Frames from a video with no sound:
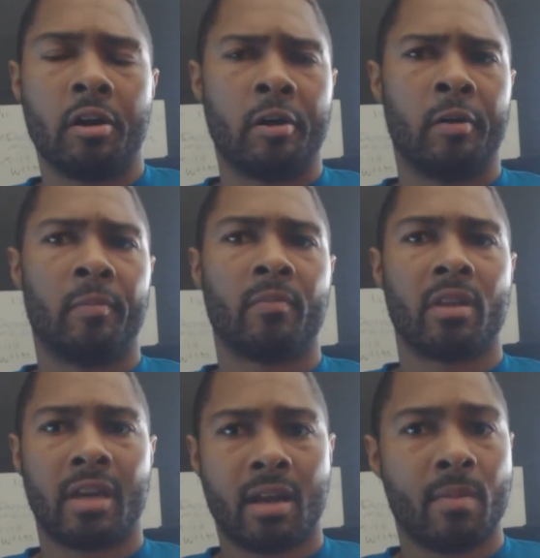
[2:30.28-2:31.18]

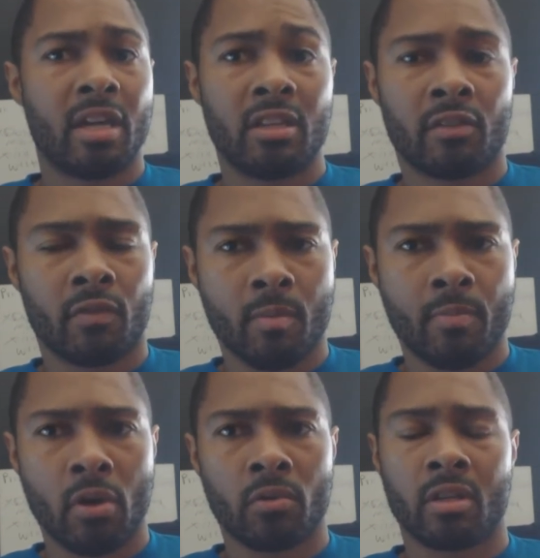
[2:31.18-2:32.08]
um, that I made just from
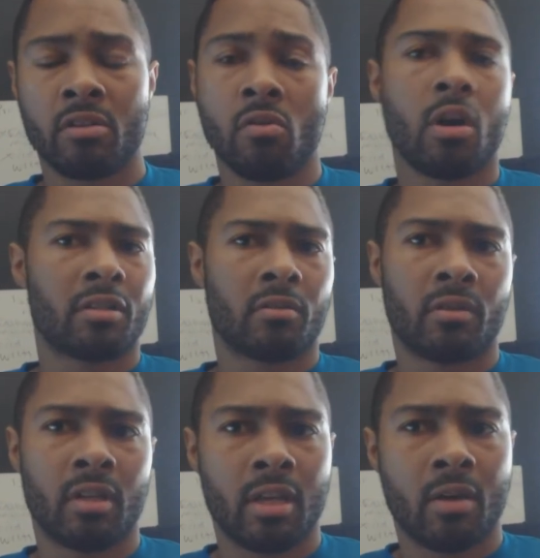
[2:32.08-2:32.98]
a post. You
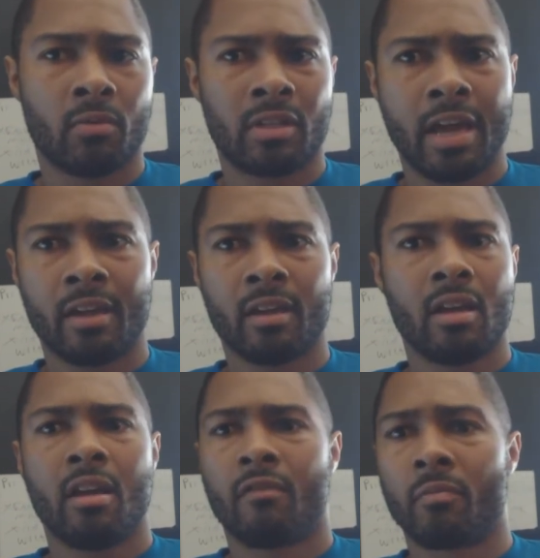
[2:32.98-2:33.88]
also see that was like
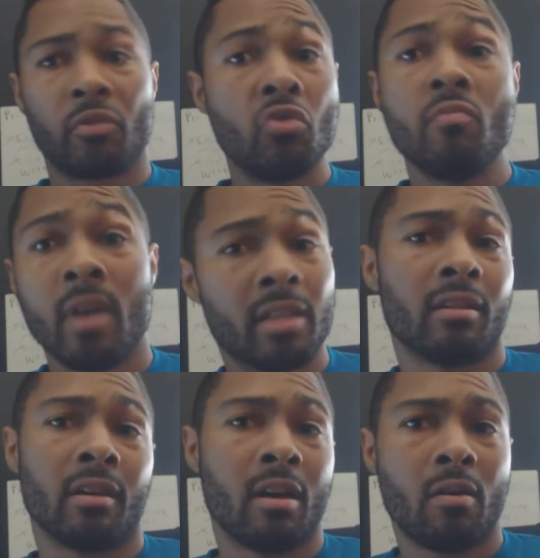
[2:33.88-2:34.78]
from two
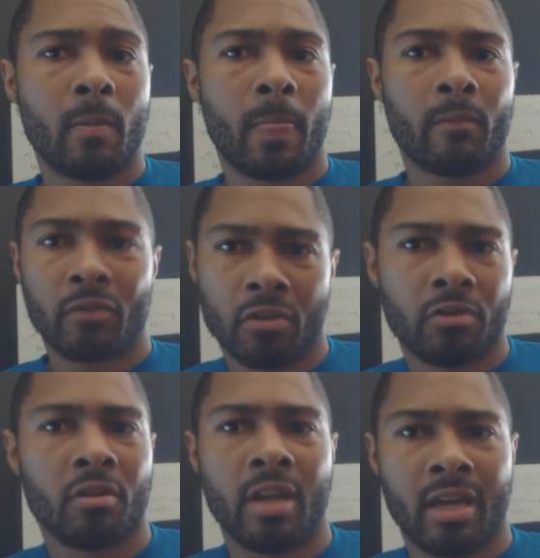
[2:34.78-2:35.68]
months ago.
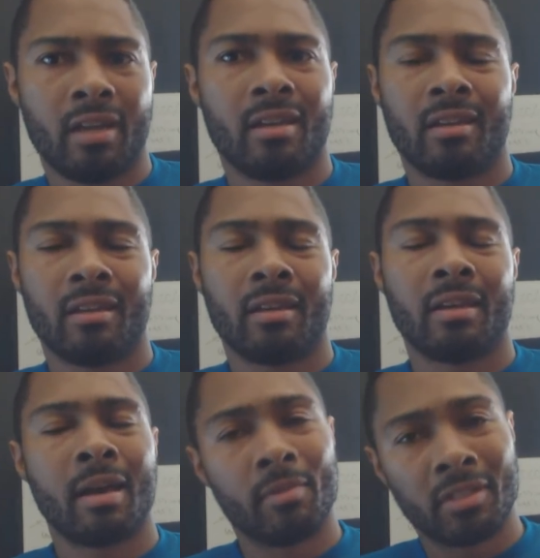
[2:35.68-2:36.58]
Shows you that
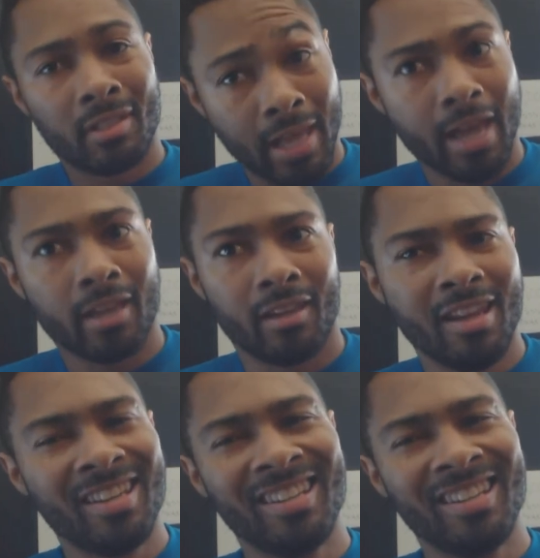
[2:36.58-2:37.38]
I've been slacking,